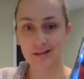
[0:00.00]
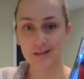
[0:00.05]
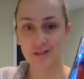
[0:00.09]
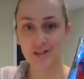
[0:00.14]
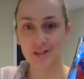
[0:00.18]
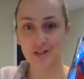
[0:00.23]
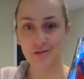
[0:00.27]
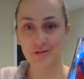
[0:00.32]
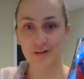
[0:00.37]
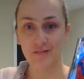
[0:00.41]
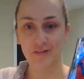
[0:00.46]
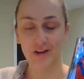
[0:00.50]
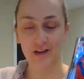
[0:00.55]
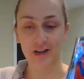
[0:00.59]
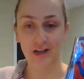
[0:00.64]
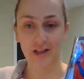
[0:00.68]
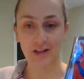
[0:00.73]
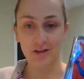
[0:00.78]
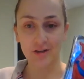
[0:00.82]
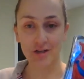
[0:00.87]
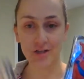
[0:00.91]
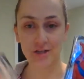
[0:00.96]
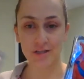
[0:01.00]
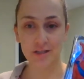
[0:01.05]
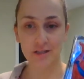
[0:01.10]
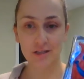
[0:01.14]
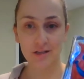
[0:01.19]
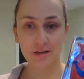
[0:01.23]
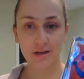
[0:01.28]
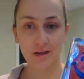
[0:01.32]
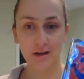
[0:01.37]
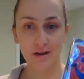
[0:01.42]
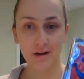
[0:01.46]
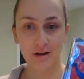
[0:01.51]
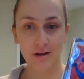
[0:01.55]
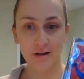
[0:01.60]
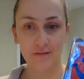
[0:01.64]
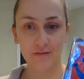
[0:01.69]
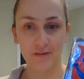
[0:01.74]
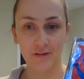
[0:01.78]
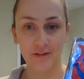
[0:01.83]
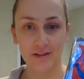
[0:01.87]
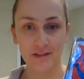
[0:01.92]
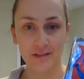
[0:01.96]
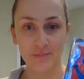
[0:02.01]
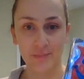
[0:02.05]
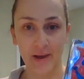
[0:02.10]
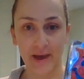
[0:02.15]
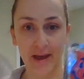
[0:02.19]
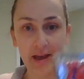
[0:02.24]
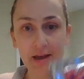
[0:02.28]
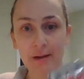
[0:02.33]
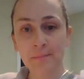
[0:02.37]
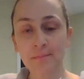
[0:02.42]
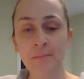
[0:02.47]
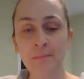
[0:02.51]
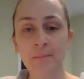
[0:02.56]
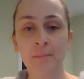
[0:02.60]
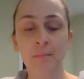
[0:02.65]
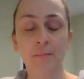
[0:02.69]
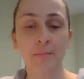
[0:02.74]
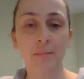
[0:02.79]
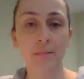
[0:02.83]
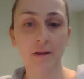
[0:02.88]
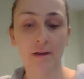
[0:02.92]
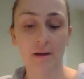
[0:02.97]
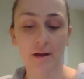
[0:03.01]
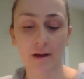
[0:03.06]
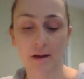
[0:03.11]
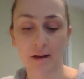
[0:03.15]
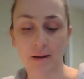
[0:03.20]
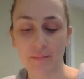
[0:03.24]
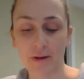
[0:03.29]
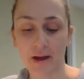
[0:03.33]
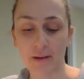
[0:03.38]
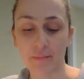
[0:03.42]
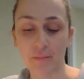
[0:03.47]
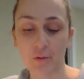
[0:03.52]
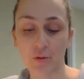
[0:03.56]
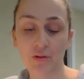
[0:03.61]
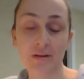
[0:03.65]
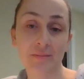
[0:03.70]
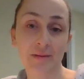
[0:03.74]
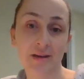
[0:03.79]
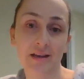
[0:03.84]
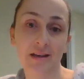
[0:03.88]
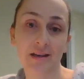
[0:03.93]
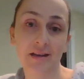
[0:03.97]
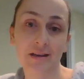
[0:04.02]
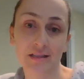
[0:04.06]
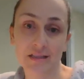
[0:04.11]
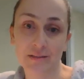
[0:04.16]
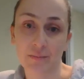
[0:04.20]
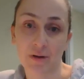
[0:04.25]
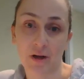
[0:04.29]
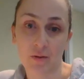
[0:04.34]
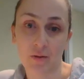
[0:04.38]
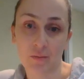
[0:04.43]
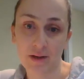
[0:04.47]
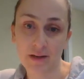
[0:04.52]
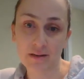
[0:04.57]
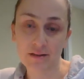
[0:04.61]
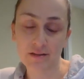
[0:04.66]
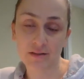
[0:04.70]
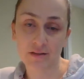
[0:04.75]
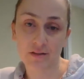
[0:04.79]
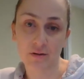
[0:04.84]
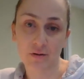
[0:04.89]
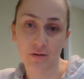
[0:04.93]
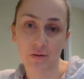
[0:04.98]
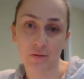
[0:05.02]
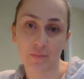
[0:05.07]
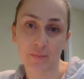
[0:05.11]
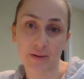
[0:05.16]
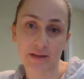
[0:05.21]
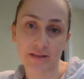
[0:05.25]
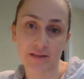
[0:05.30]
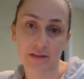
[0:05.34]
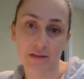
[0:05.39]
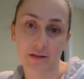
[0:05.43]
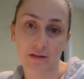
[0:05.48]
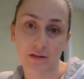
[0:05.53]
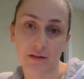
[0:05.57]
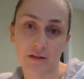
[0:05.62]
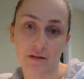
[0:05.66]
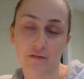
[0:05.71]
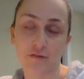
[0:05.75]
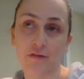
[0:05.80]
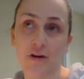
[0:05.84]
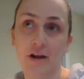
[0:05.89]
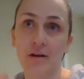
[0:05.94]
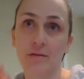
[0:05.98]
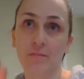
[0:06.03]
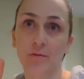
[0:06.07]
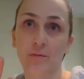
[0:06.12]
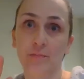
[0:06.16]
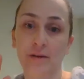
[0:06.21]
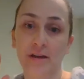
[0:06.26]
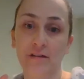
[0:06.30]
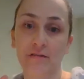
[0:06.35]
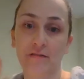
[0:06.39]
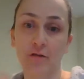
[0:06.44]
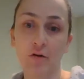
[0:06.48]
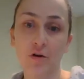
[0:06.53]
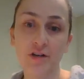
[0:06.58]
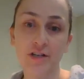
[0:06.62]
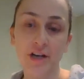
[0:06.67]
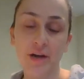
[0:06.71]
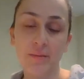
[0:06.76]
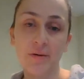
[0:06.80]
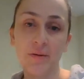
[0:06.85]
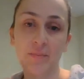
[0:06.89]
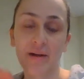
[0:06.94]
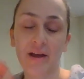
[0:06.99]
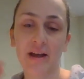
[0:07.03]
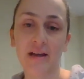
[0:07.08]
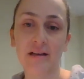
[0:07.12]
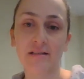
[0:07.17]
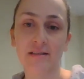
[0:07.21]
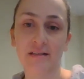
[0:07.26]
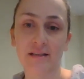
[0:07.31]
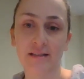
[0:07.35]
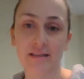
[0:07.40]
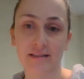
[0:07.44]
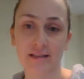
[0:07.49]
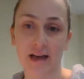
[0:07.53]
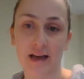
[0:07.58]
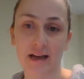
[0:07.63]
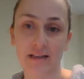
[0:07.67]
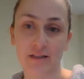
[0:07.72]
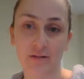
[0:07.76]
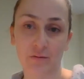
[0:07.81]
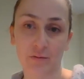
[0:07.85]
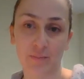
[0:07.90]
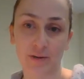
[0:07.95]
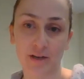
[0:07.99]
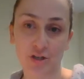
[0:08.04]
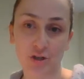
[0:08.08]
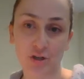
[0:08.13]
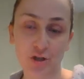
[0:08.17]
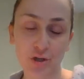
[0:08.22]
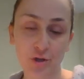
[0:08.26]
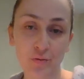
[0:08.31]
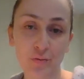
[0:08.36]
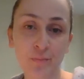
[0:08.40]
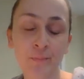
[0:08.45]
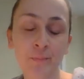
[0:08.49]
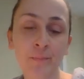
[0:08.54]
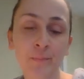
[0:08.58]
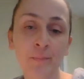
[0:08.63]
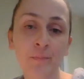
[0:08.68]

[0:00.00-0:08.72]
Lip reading: 2 different colors for this bag. I'm only making a small one, so basically the front will be 4 jammer bags and the sides will be 2,